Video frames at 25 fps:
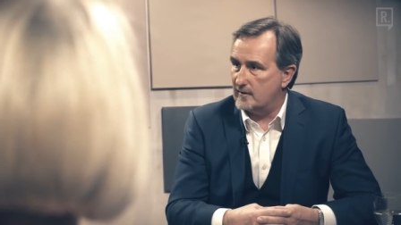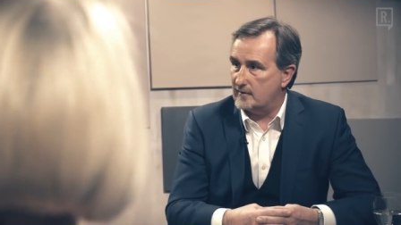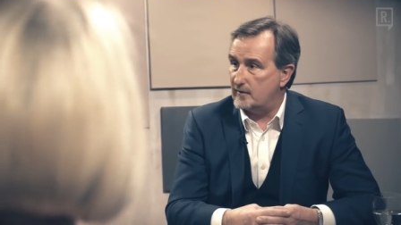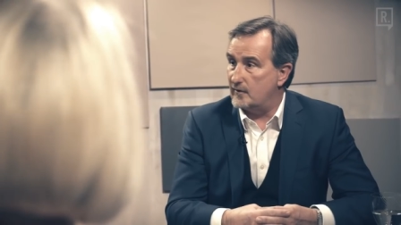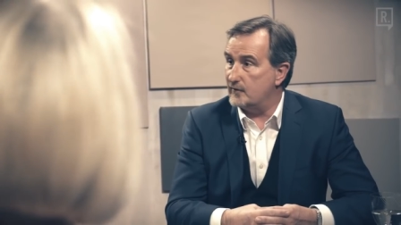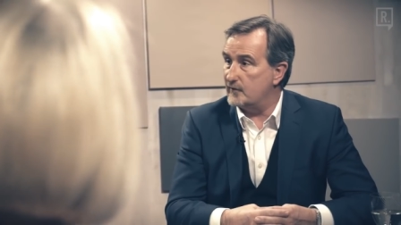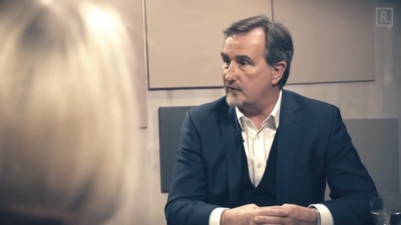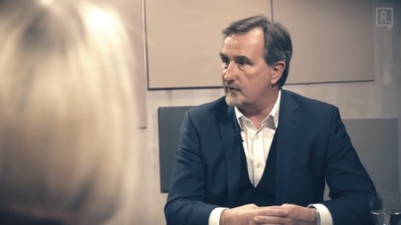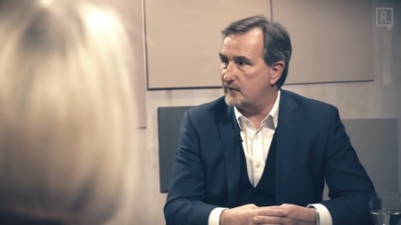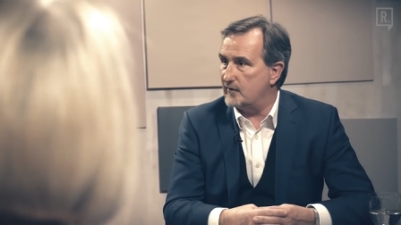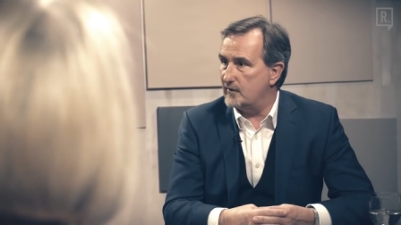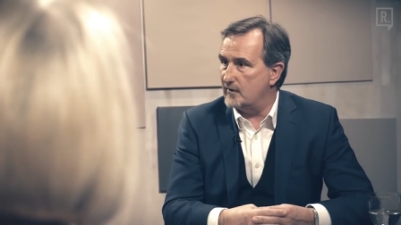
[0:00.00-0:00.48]

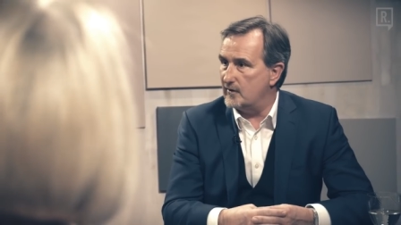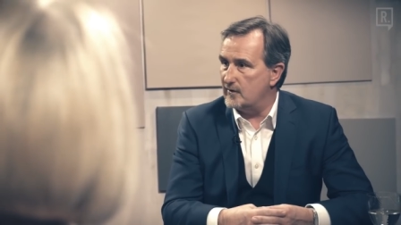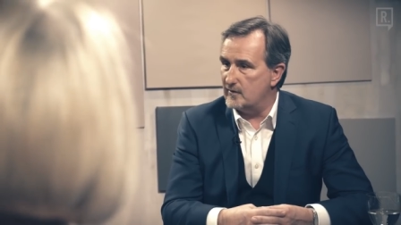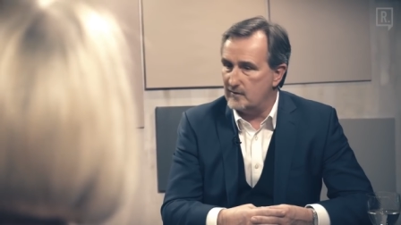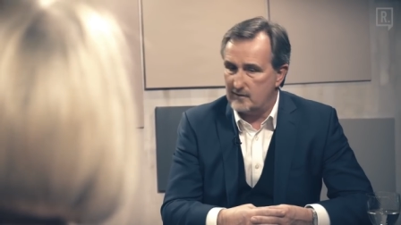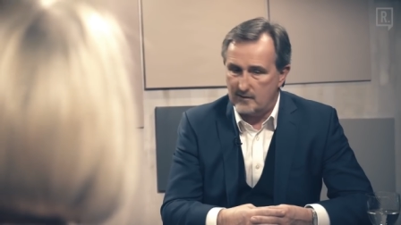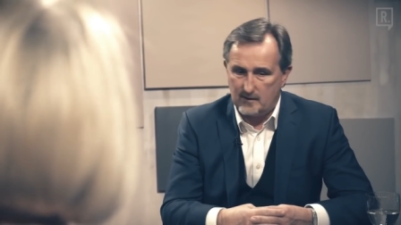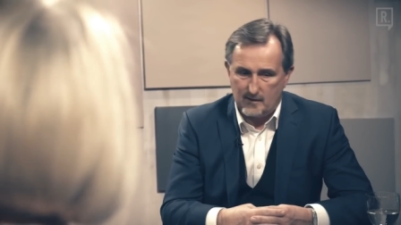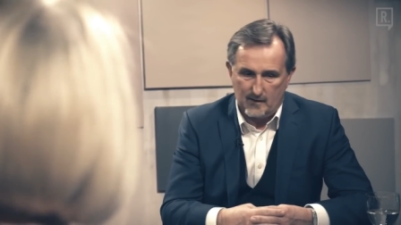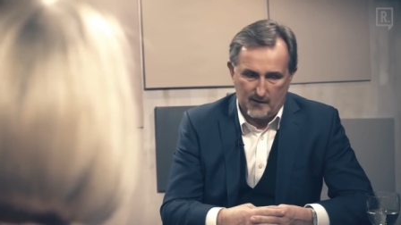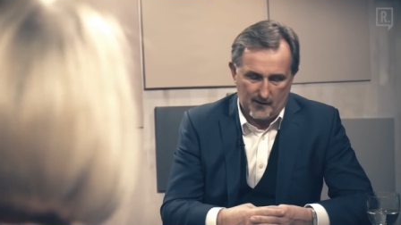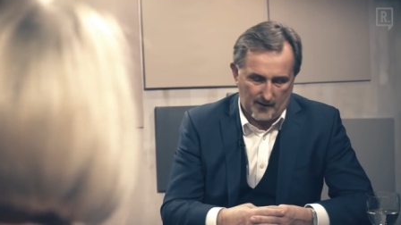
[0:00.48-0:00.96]

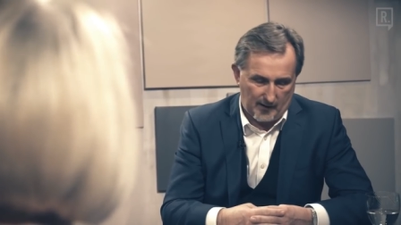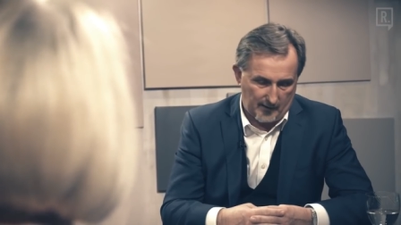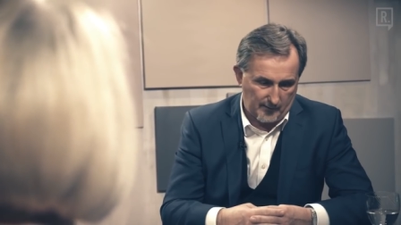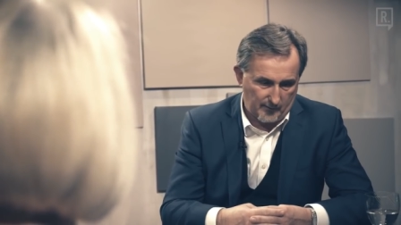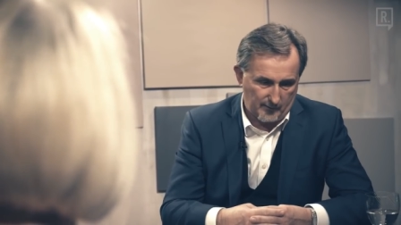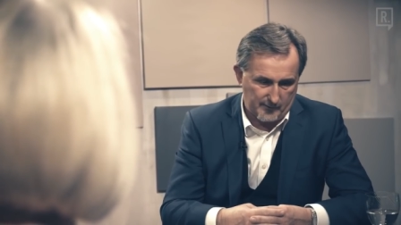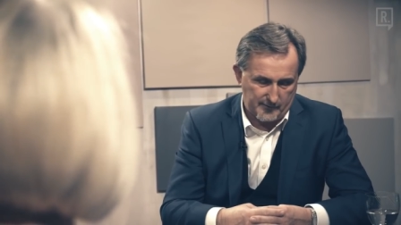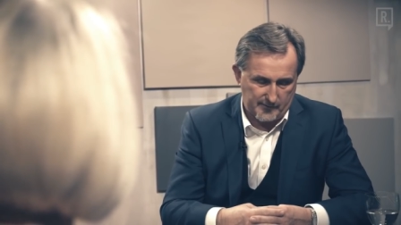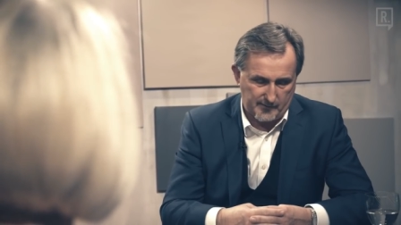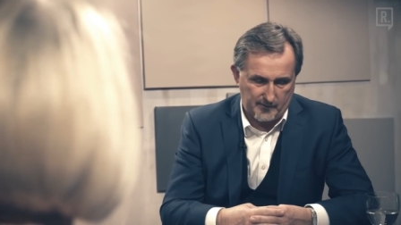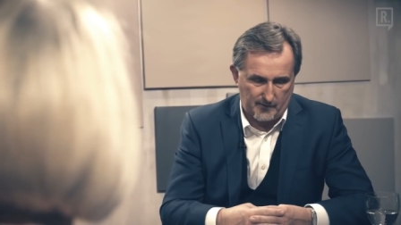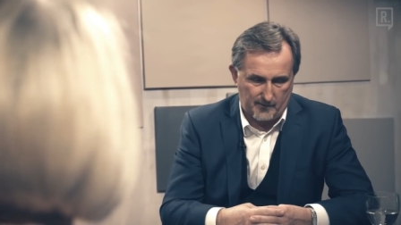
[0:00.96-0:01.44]
concern, and
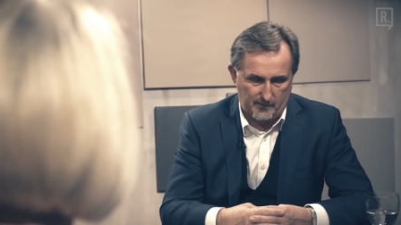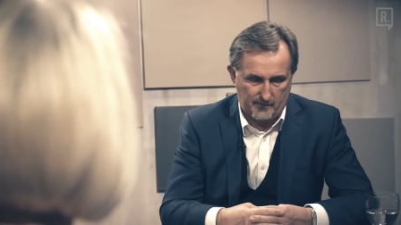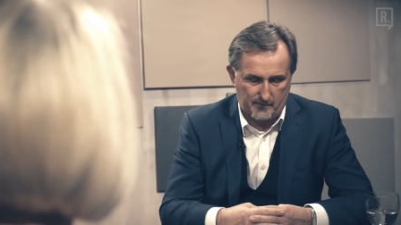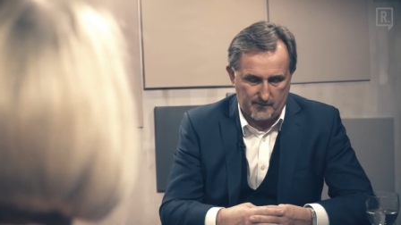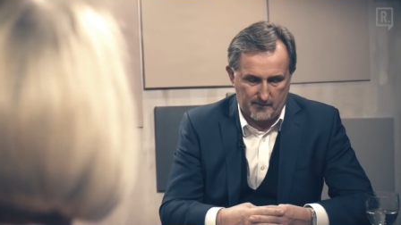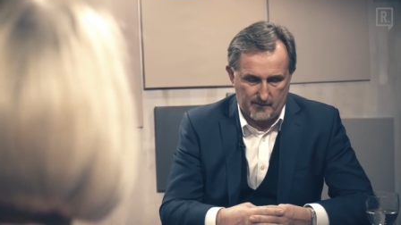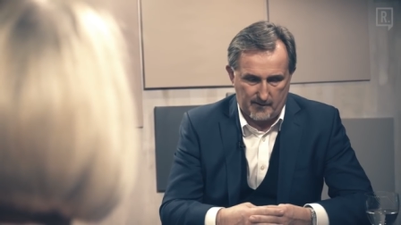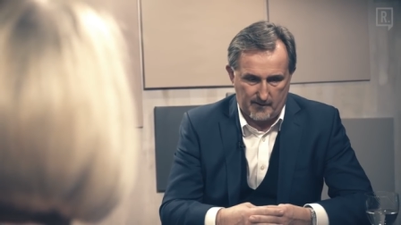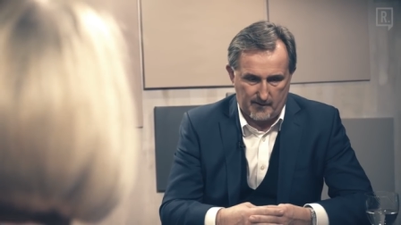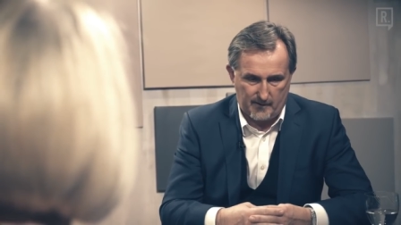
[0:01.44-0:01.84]
also